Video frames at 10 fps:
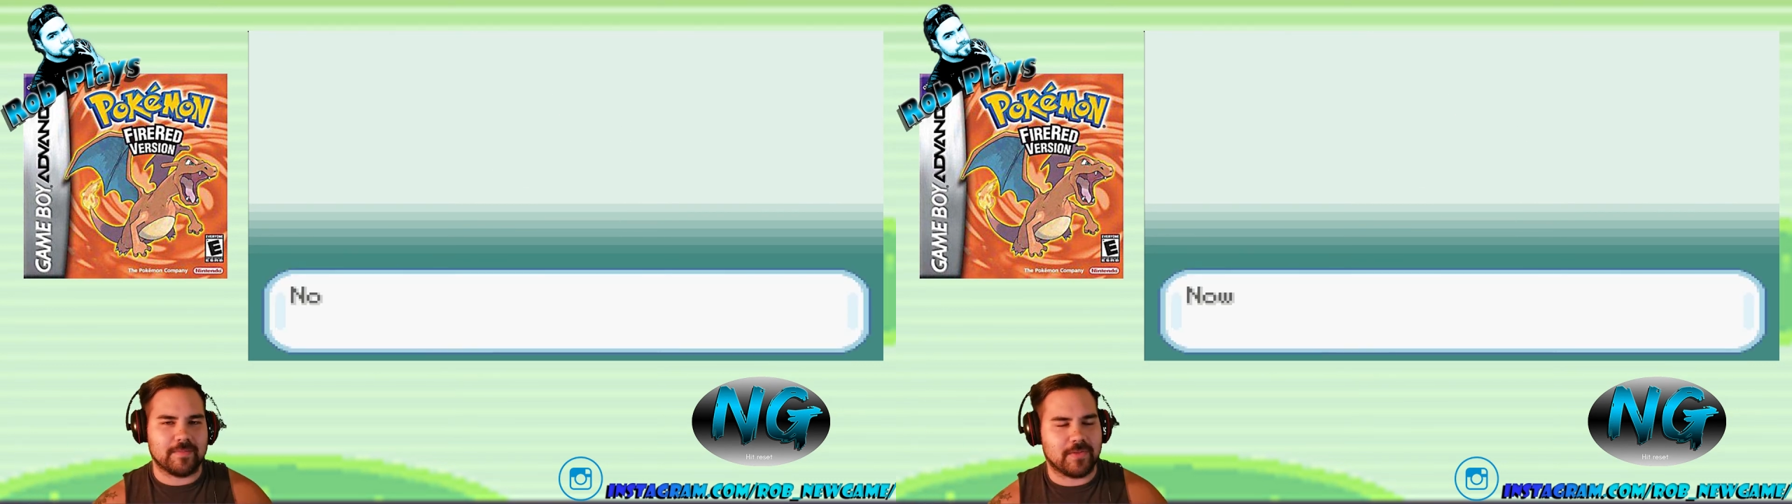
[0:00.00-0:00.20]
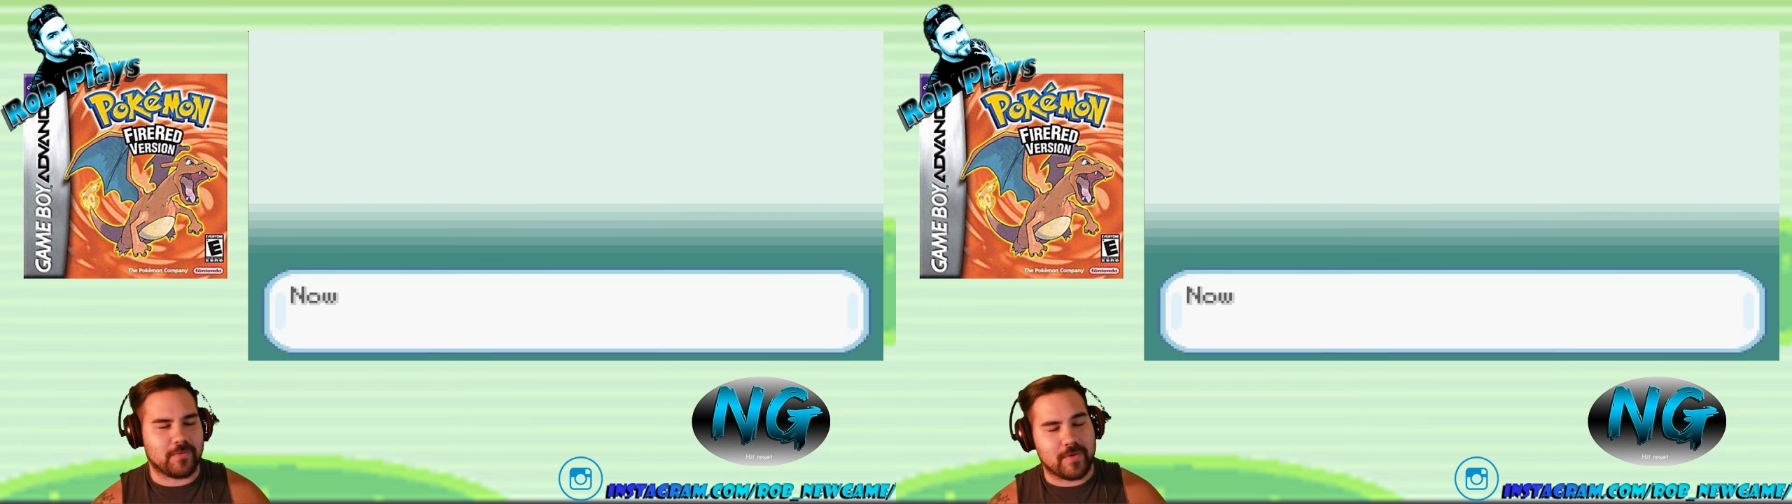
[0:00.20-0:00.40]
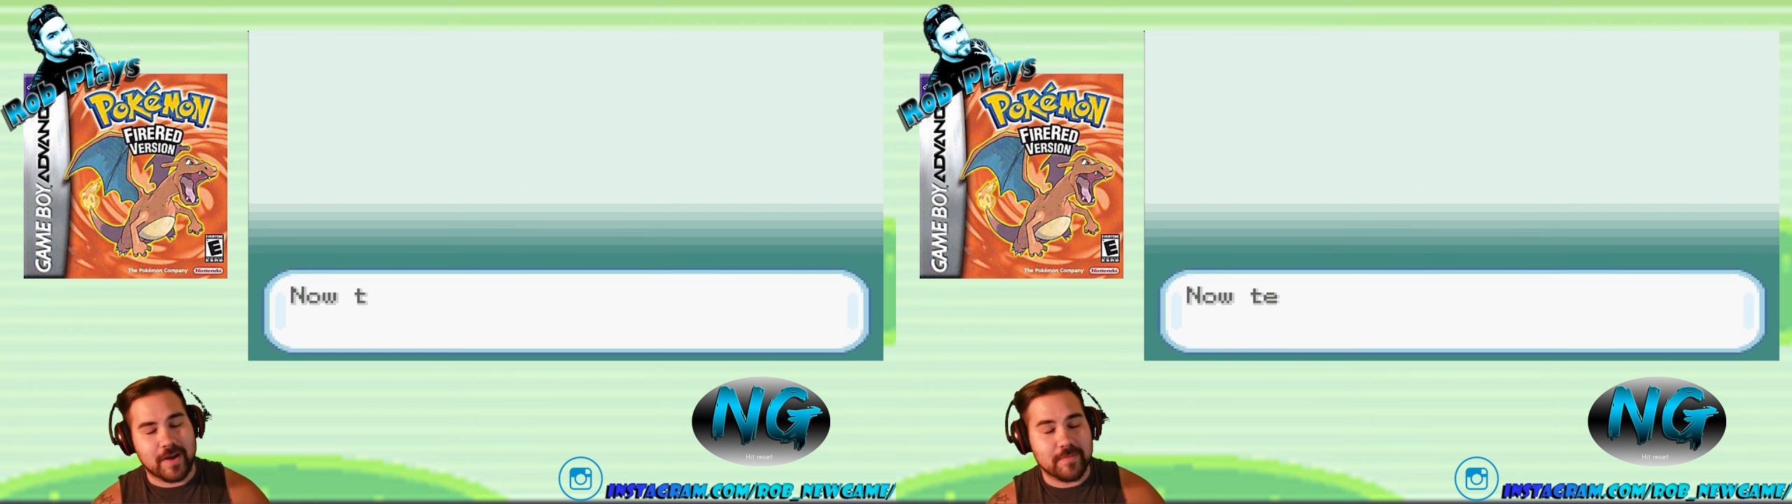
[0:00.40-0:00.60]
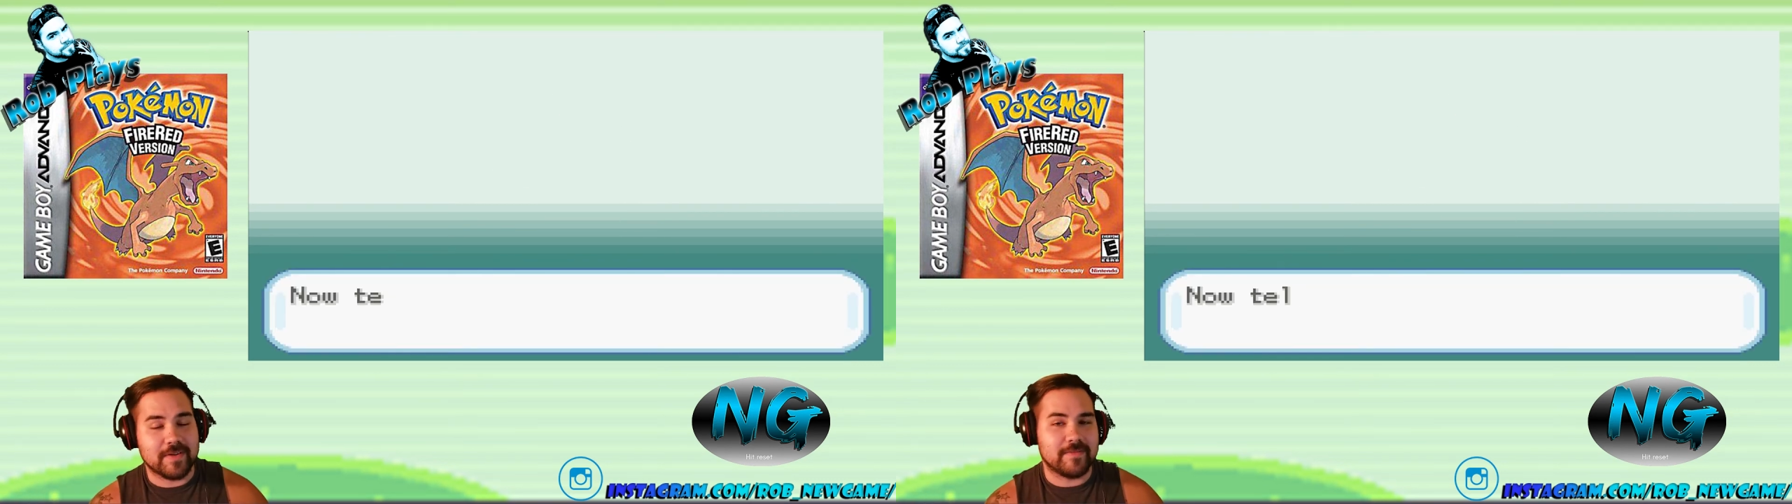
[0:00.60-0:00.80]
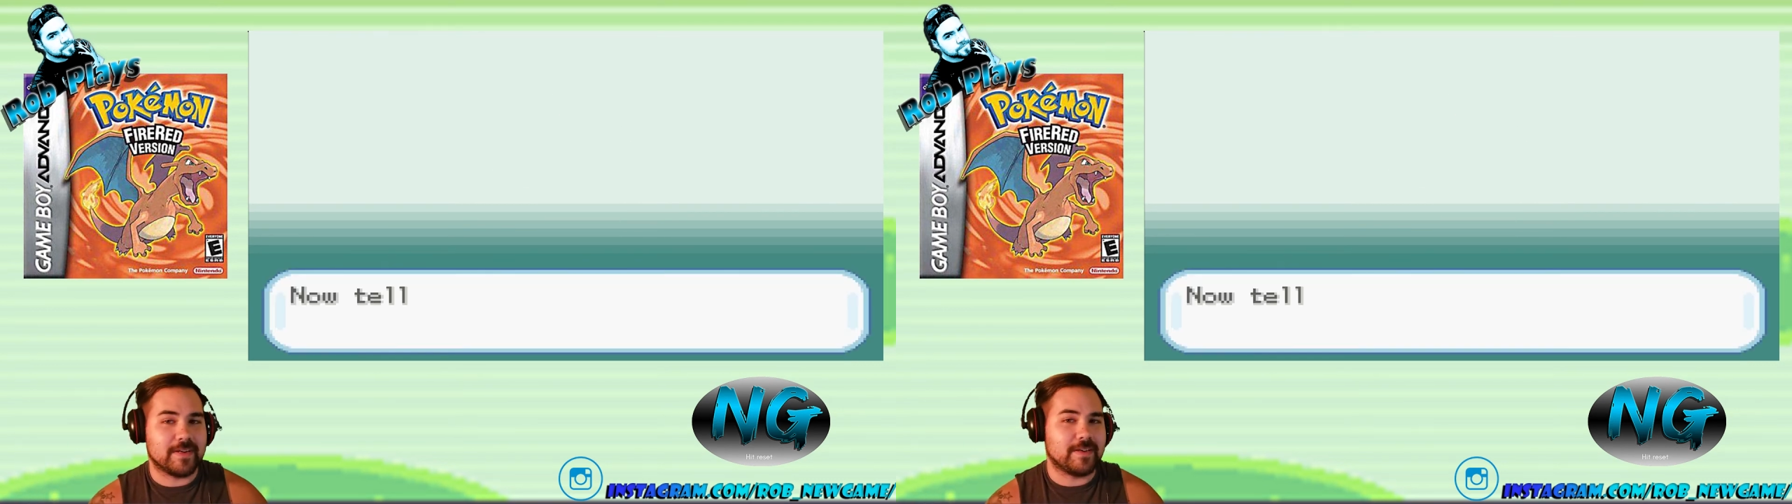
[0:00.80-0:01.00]
throughout my
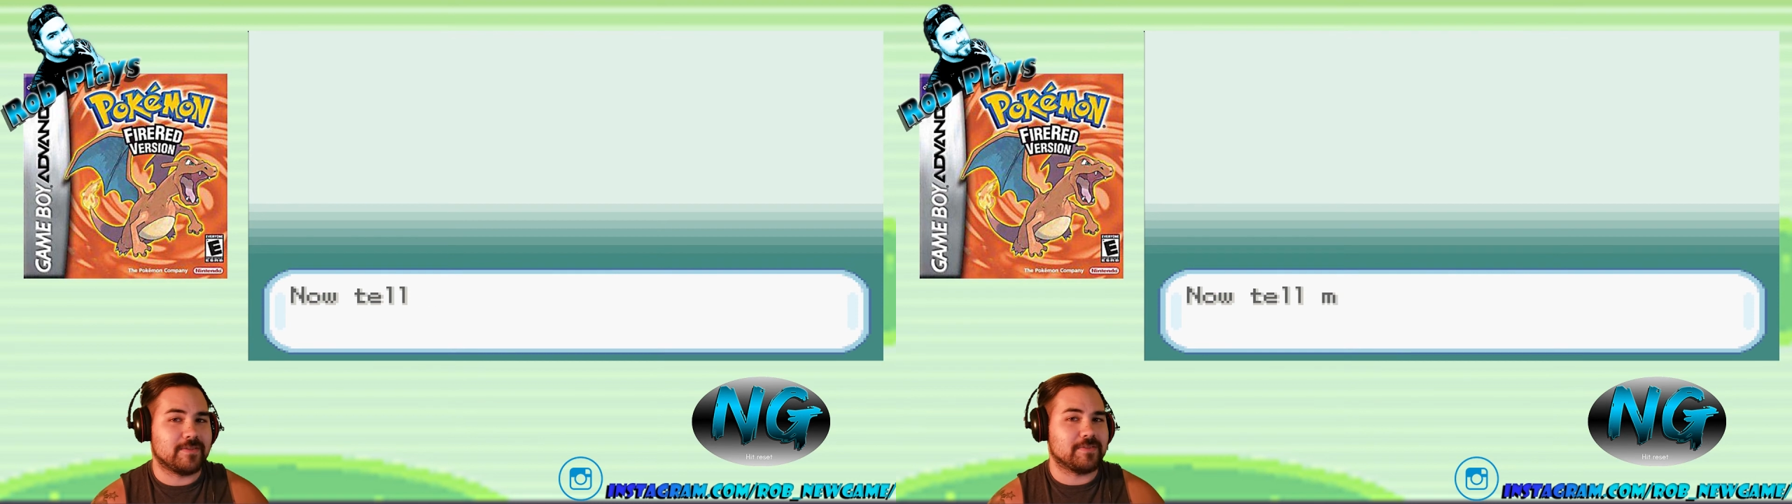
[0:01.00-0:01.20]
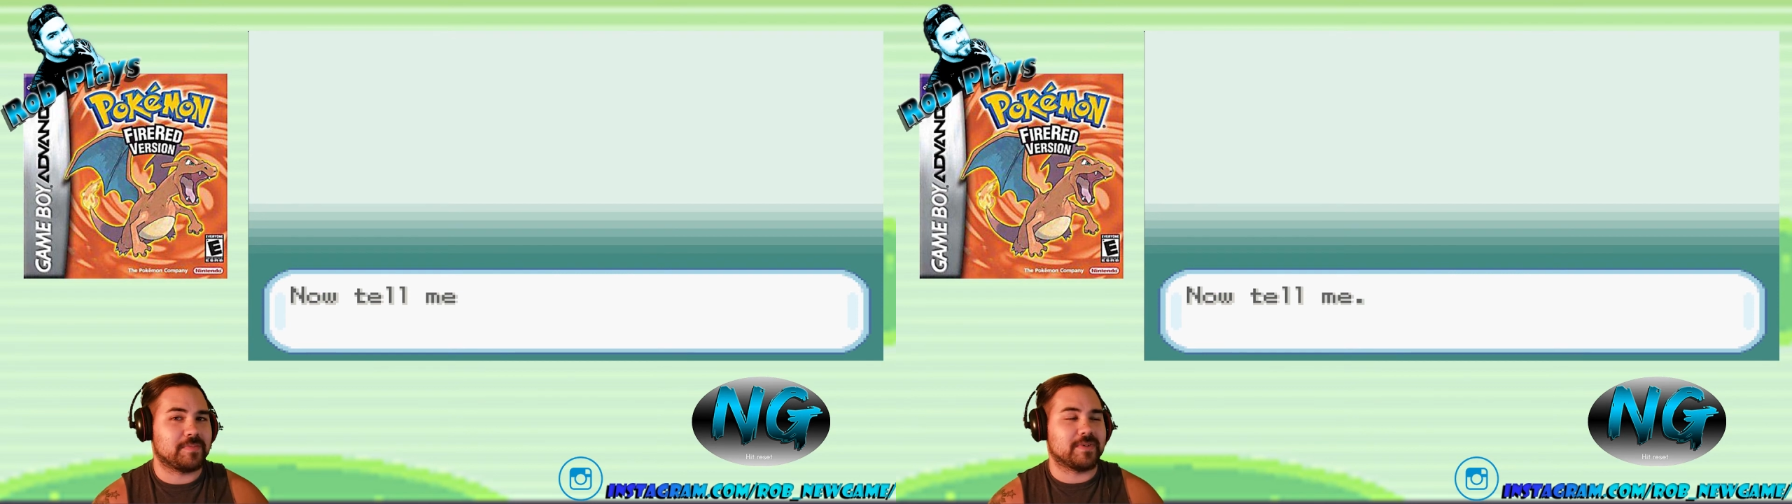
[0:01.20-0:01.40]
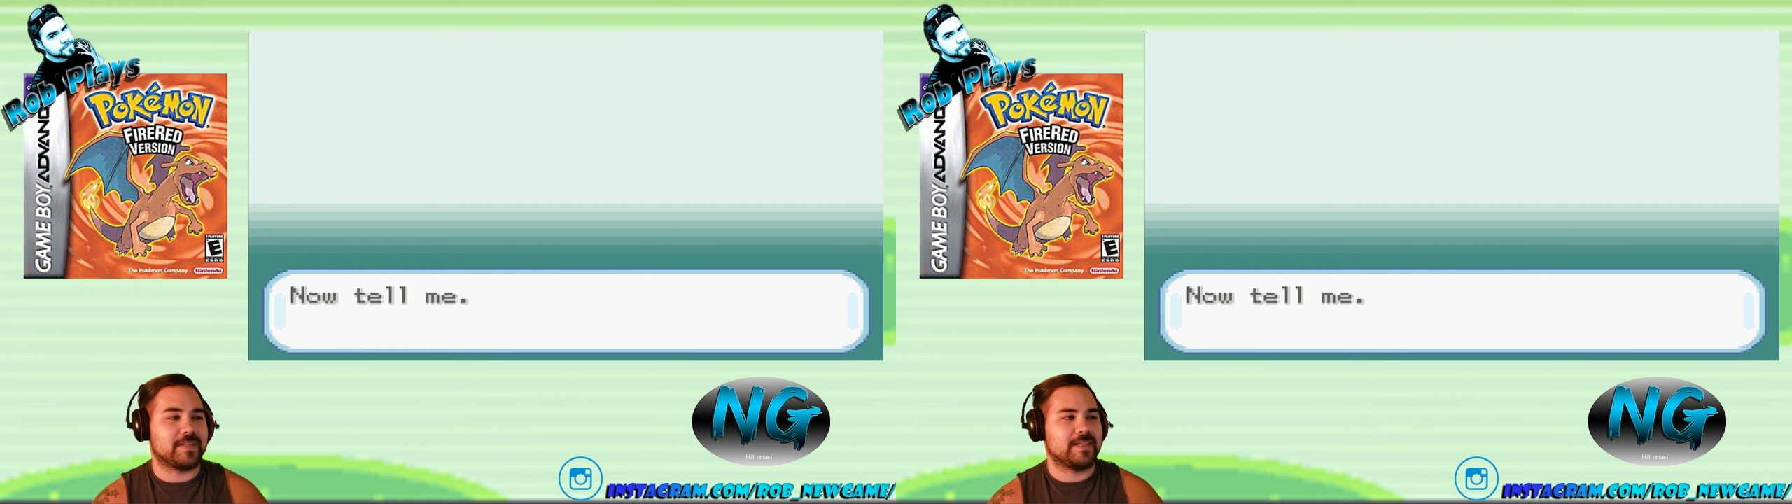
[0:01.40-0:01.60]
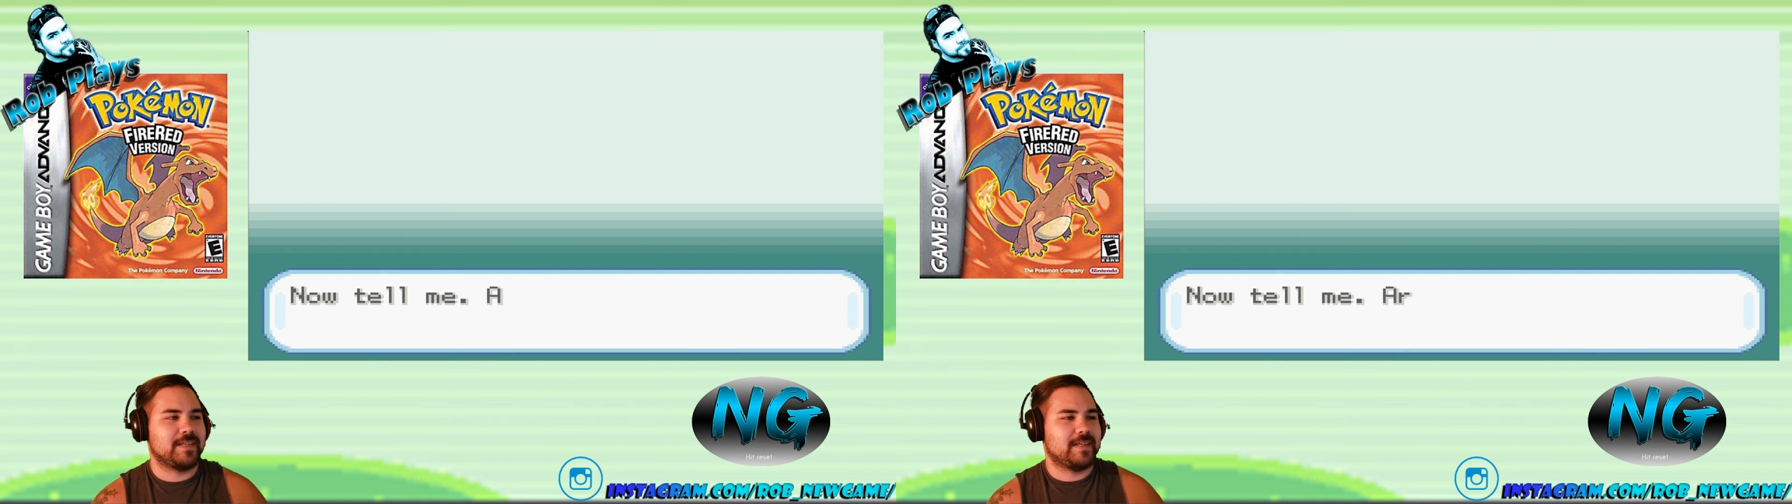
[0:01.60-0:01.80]
videos, but